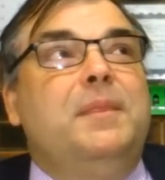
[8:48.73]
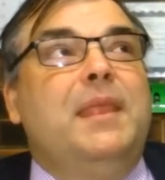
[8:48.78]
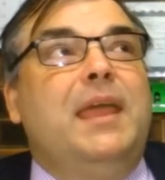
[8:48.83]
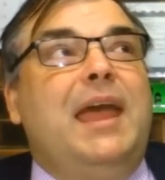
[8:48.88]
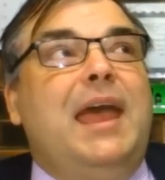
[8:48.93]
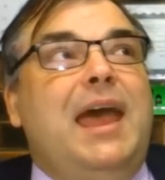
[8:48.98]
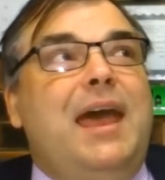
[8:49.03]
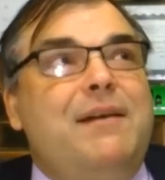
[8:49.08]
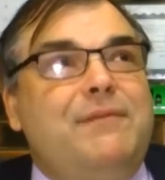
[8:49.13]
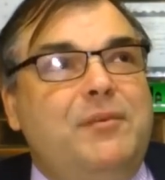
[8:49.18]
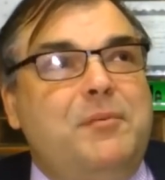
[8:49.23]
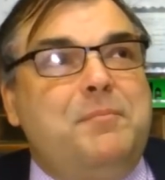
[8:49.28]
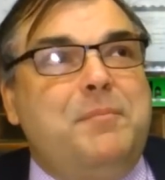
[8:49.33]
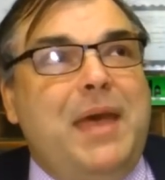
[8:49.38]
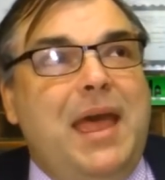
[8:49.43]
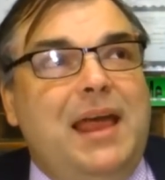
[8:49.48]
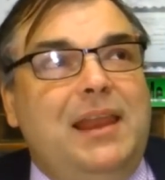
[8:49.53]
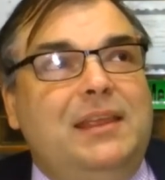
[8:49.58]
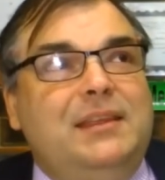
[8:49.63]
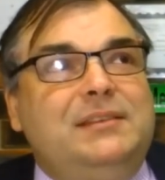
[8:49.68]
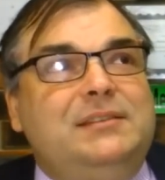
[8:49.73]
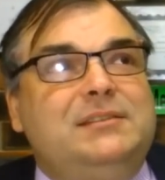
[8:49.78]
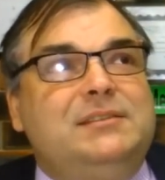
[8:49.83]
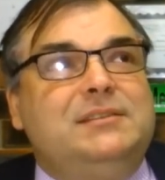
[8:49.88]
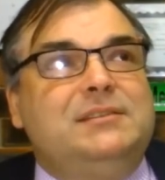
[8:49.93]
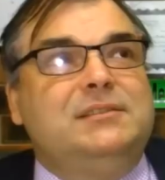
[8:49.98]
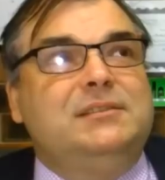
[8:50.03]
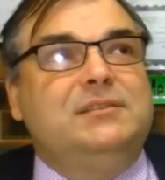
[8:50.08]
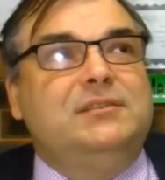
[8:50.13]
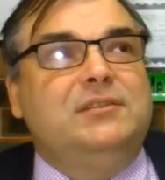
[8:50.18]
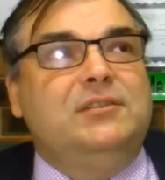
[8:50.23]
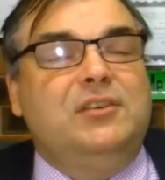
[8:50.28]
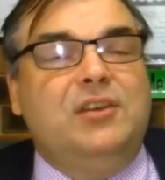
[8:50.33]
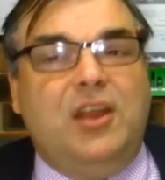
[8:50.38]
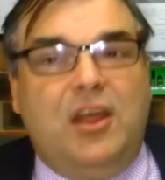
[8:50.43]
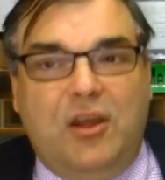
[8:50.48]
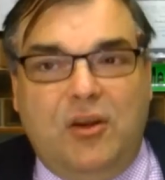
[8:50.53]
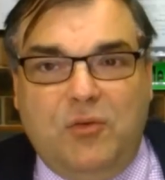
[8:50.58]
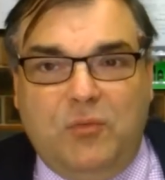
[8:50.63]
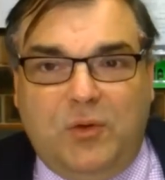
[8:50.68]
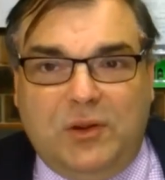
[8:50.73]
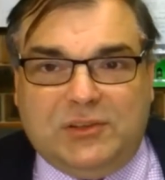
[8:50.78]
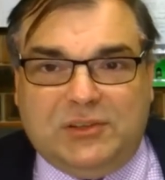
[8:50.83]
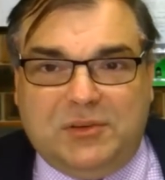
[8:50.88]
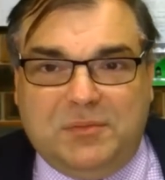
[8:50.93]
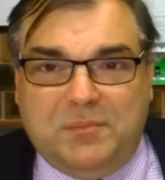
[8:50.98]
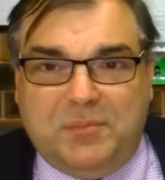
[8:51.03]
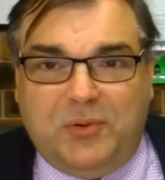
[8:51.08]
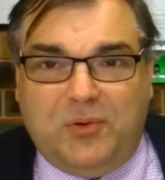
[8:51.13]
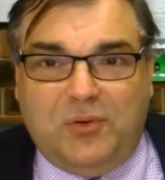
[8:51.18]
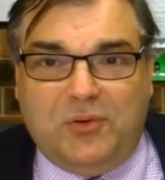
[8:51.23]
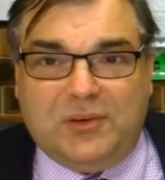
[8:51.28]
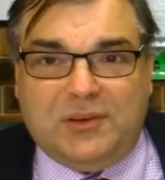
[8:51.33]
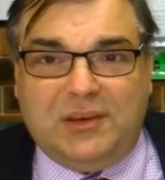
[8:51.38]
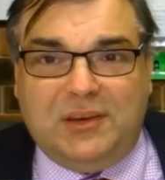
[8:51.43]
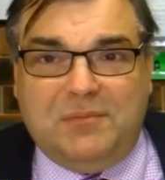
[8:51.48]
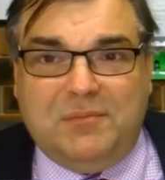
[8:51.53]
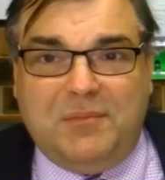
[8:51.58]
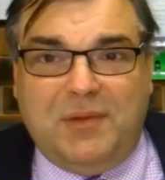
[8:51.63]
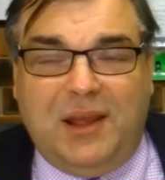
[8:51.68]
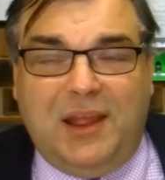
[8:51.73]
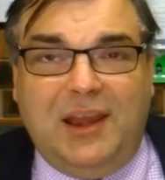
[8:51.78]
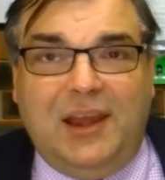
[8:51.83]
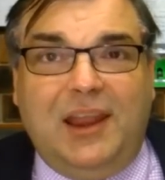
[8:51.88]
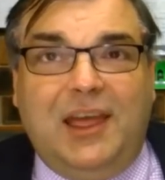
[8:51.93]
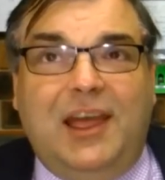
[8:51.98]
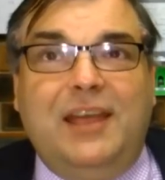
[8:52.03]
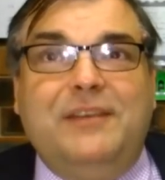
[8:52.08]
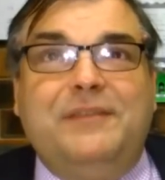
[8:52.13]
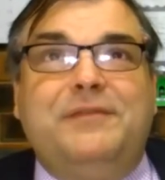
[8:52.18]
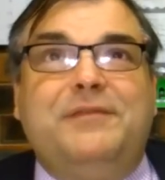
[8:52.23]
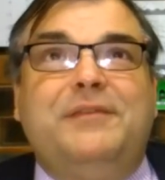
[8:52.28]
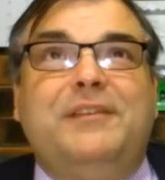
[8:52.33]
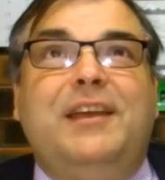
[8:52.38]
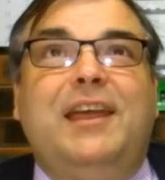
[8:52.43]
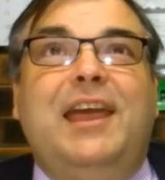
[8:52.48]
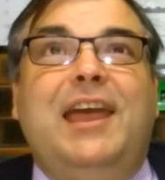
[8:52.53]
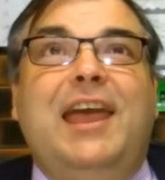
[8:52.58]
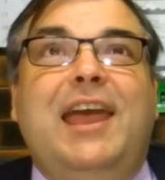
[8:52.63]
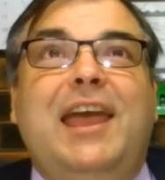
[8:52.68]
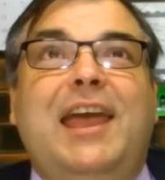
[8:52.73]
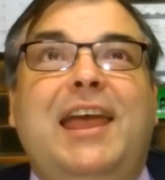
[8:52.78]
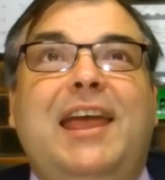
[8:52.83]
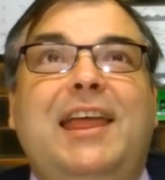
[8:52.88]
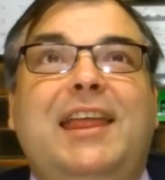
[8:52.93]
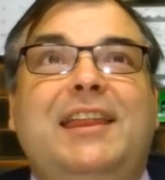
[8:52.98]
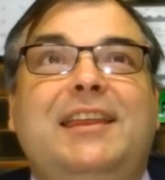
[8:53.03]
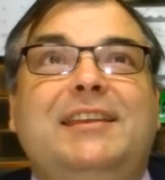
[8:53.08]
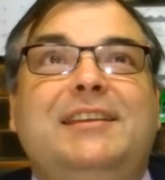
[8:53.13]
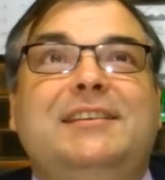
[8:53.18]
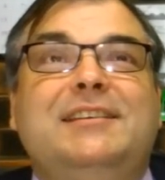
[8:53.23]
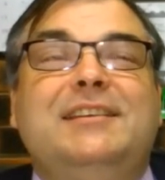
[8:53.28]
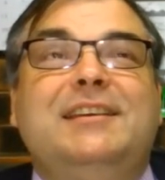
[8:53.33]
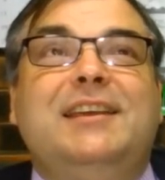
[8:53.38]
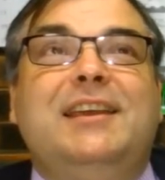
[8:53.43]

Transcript: have a balance, know what's important in my life, and